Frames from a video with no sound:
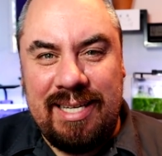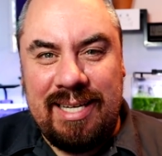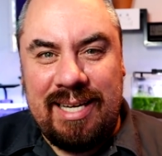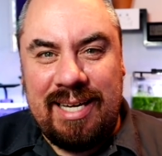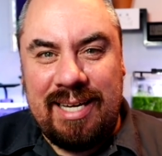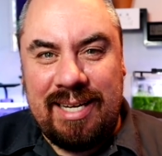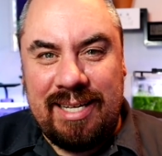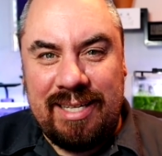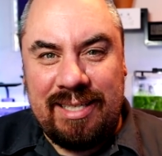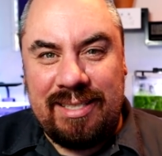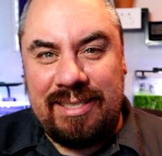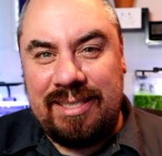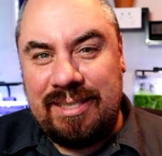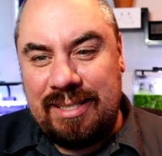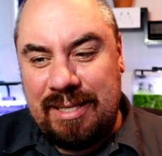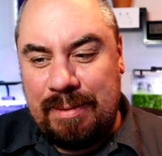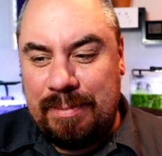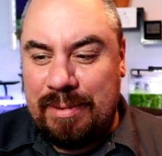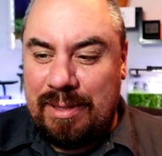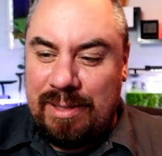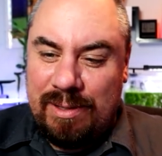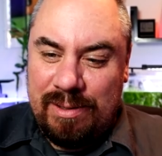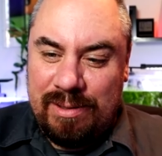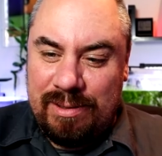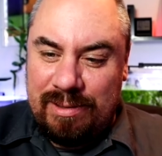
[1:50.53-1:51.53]
I can just
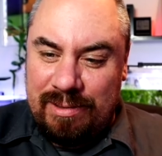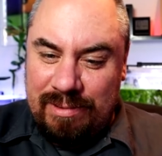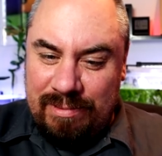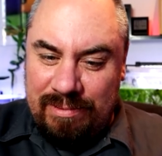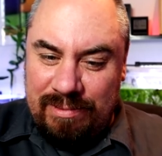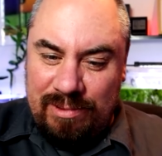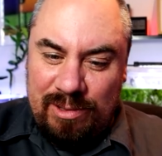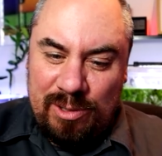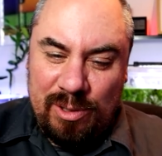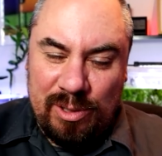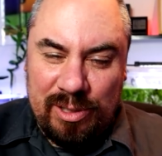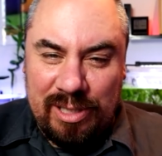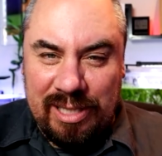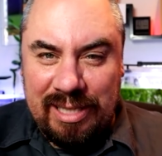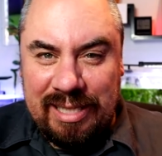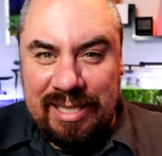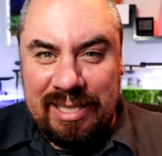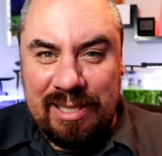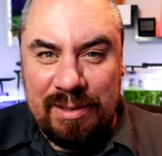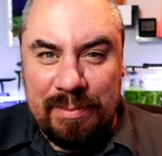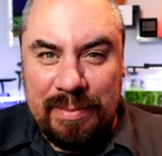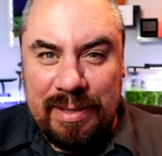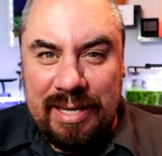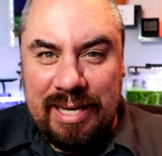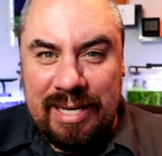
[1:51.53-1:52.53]
come along, dod a
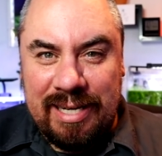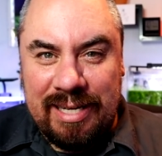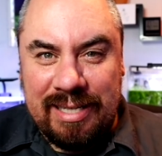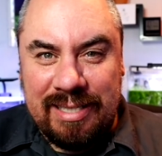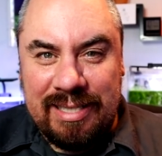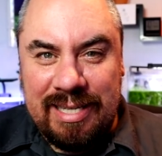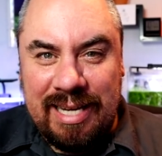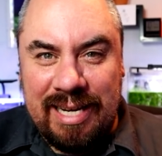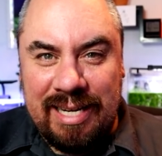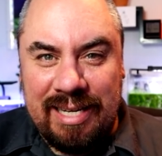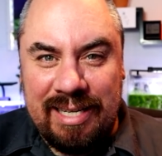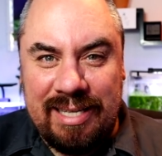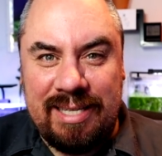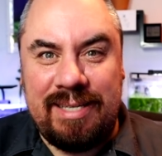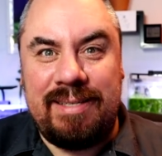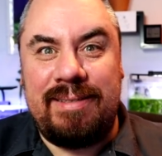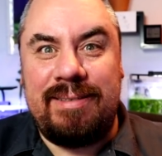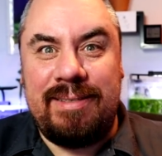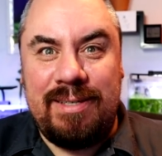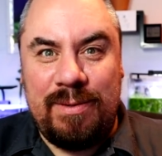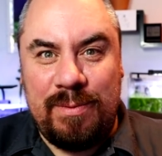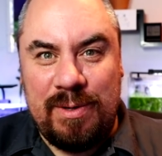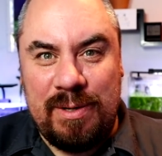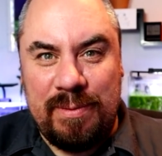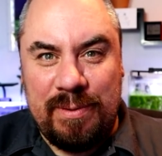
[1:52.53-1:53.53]
little bit in a tank,
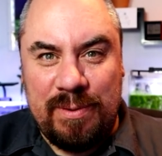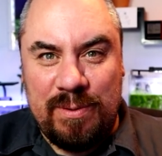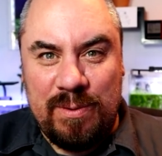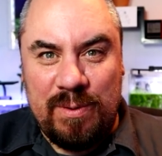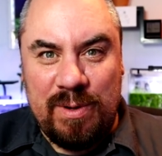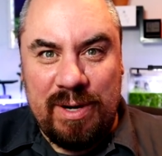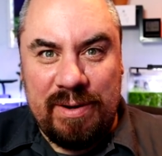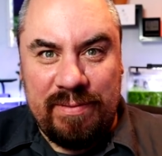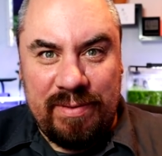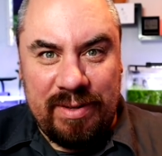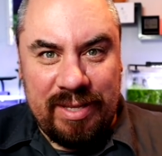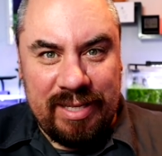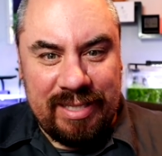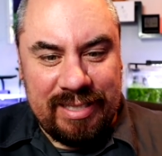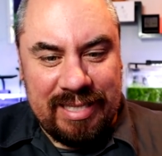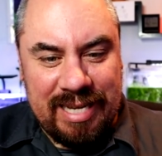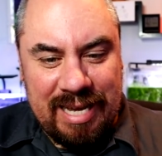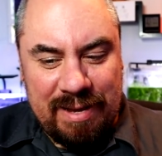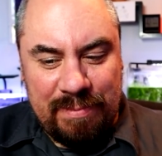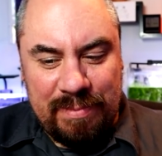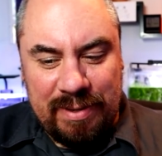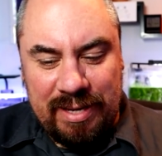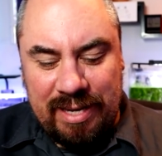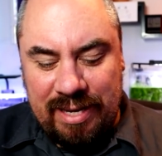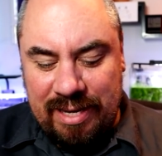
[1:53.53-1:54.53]
away we go, everything's
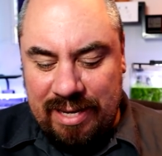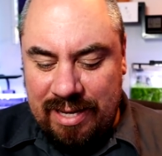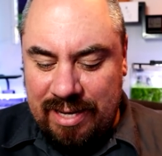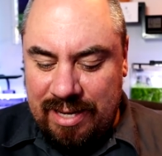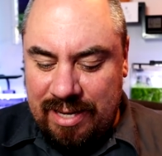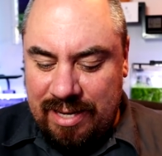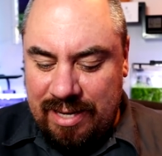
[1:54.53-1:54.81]
happy.